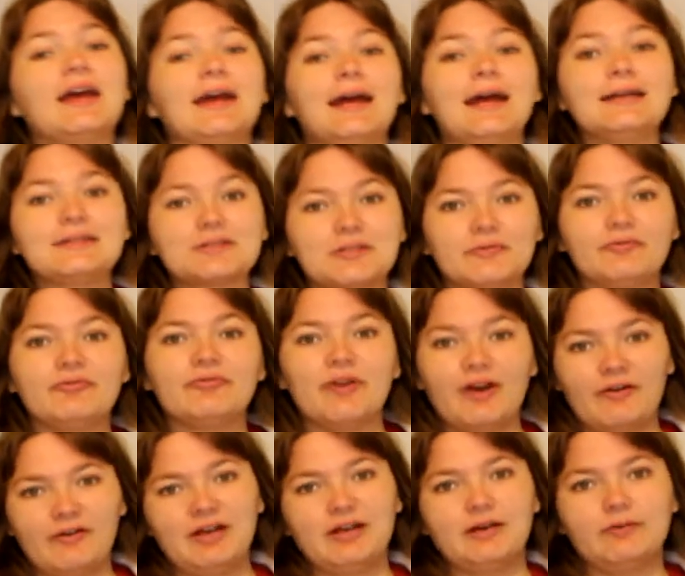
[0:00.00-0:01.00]
It is
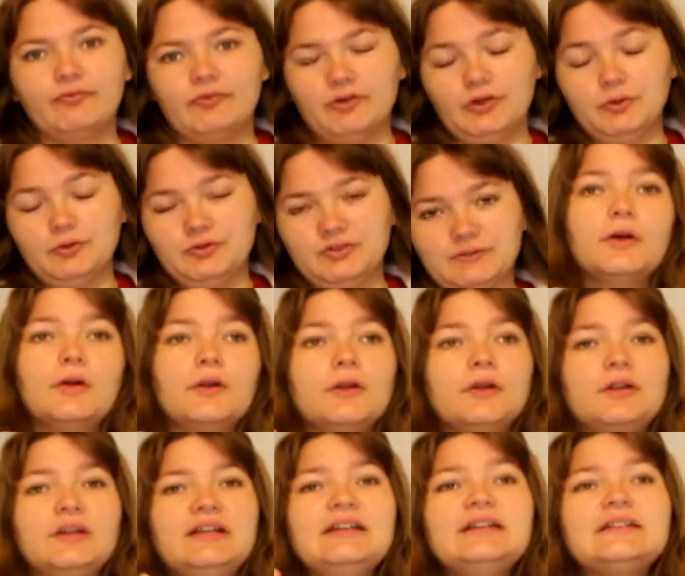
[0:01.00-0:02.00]
very confusing.
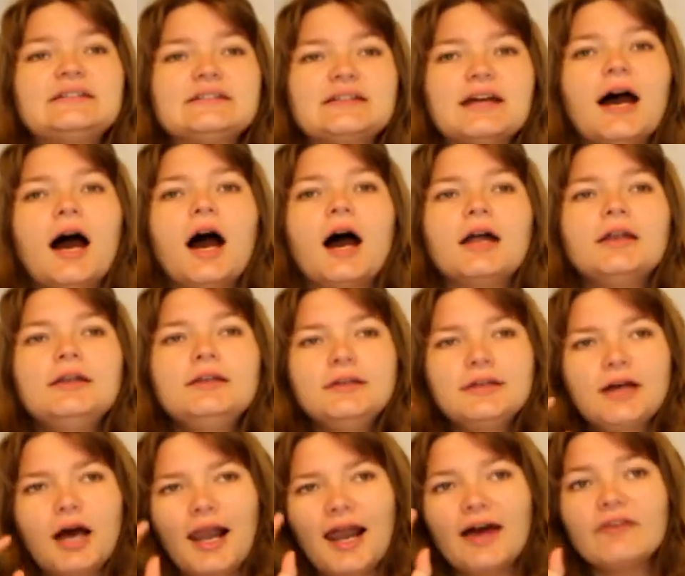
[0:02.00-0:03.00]
This, that, I,
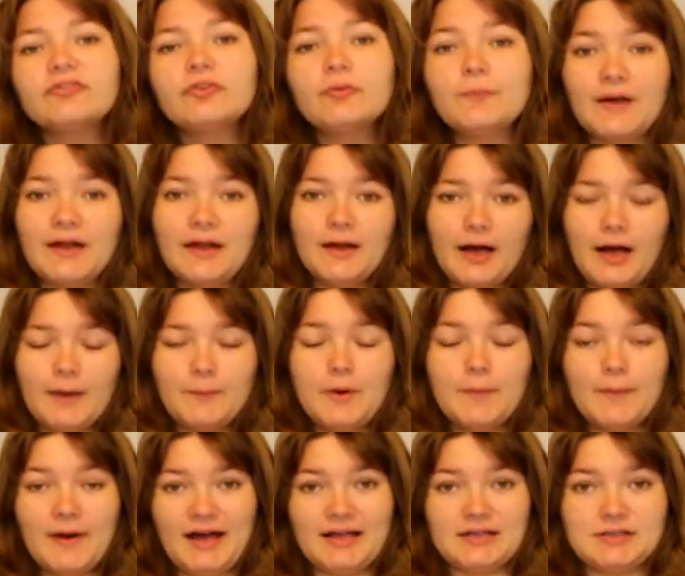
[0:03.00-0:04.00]
I'll have to admit, I'll put
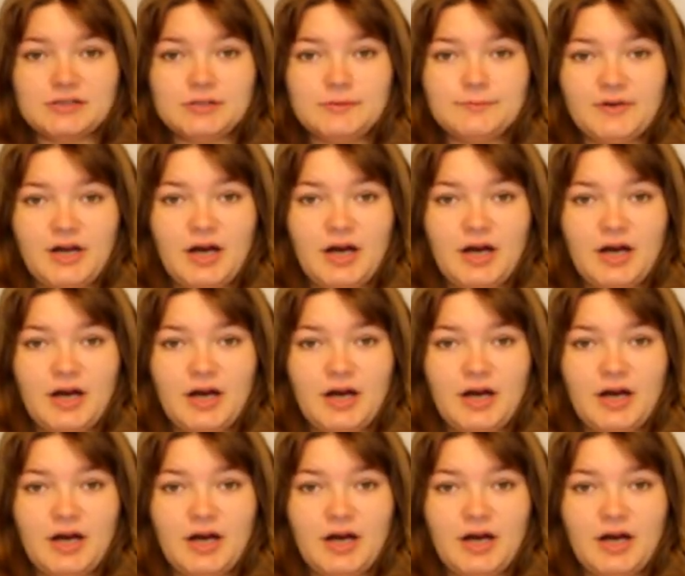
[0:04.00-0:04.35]
my hands up.